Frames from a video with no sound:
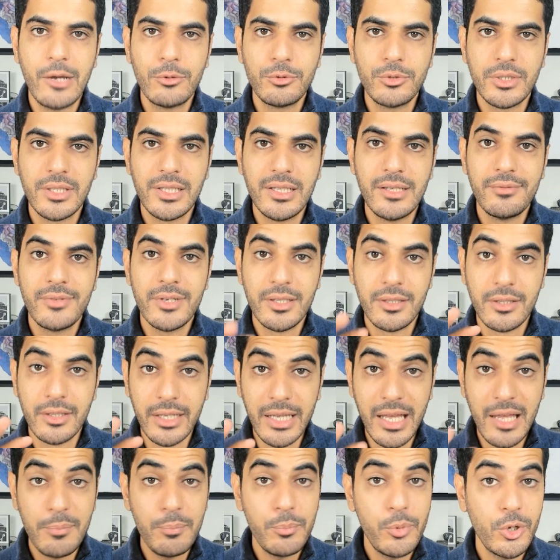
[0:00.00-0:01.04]
how to give it
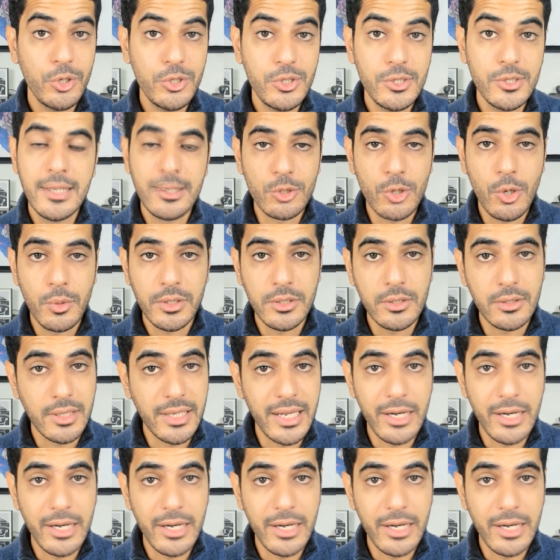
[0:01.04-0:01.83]
the input that is going to